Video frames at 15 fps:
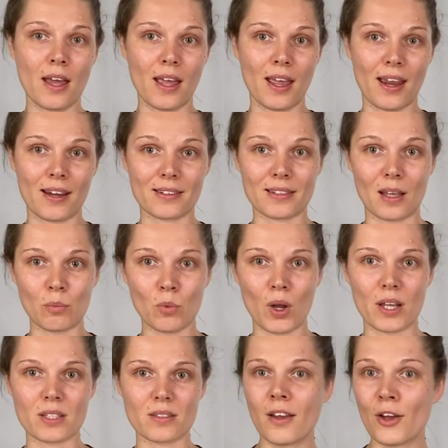hair type
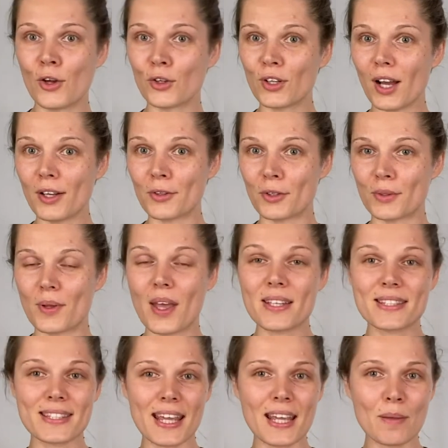wise. Color.
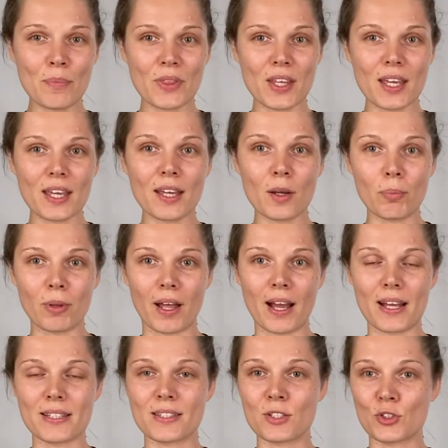Same thing
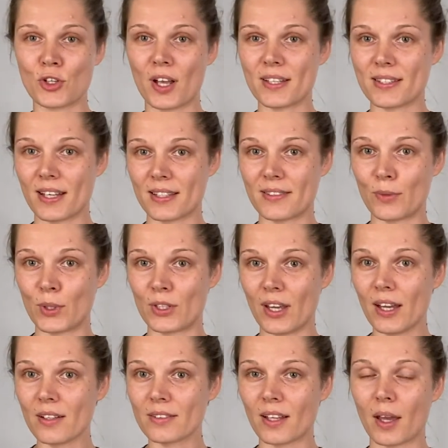applies just as with the
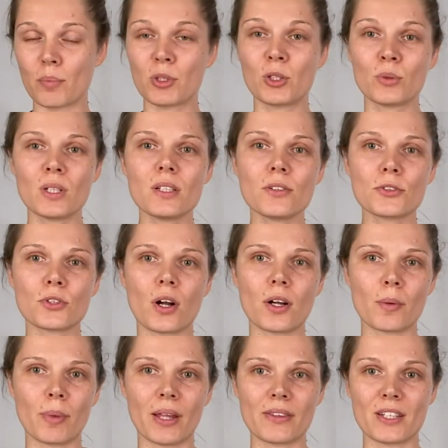hair type. You need to talk
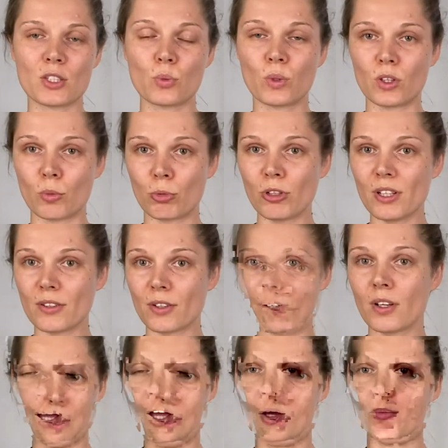about this with the
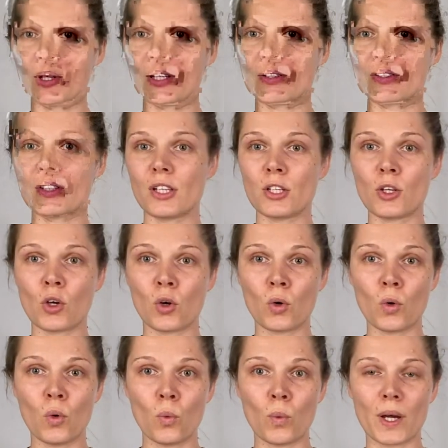breeder because they
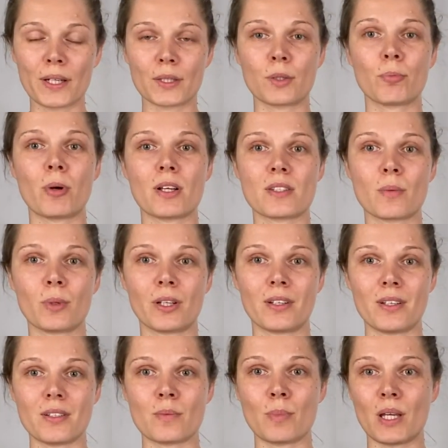know what are the
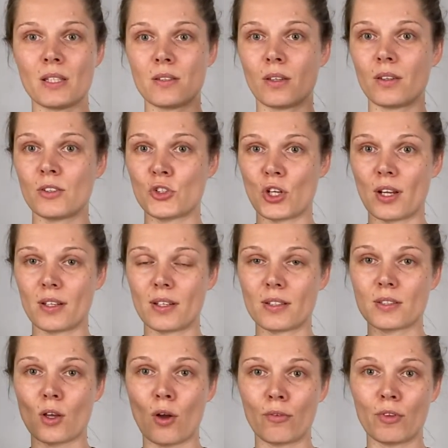possibilities based on the
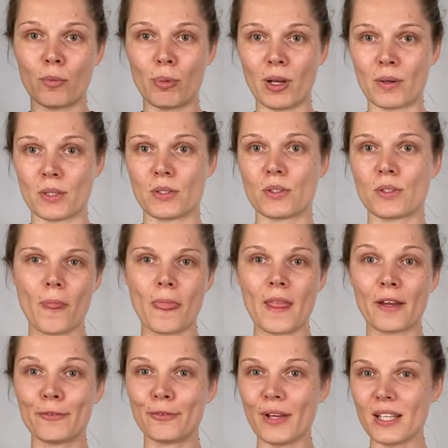genetics of the parents.
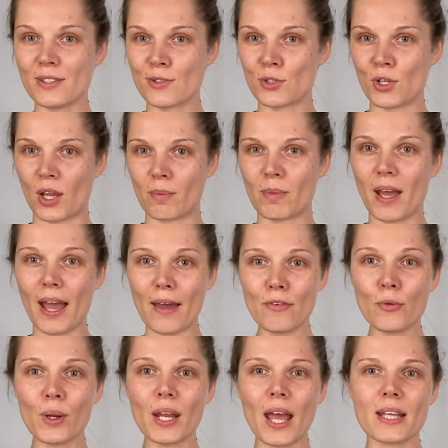Face shape.
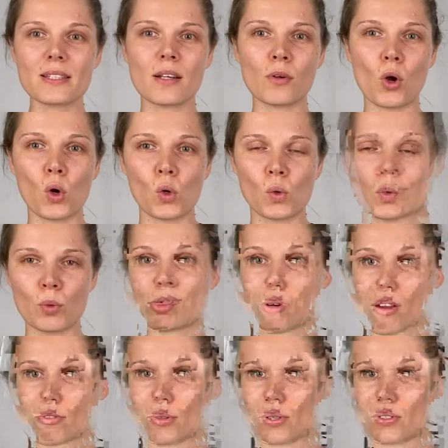Everyone has their own
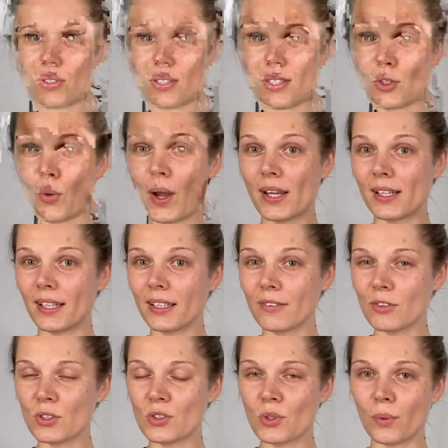preferences, so I leave
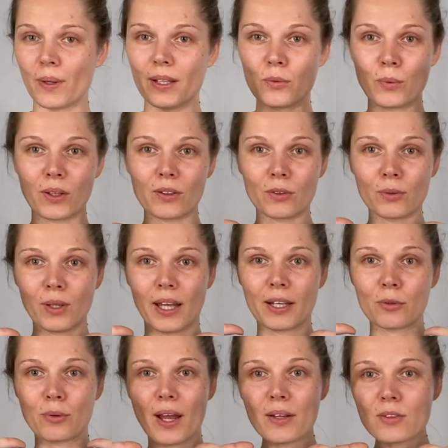you to it whether you
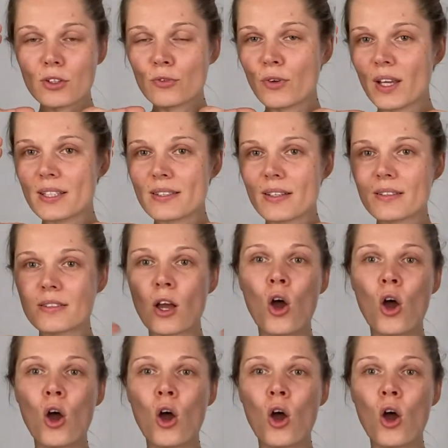like rounded faces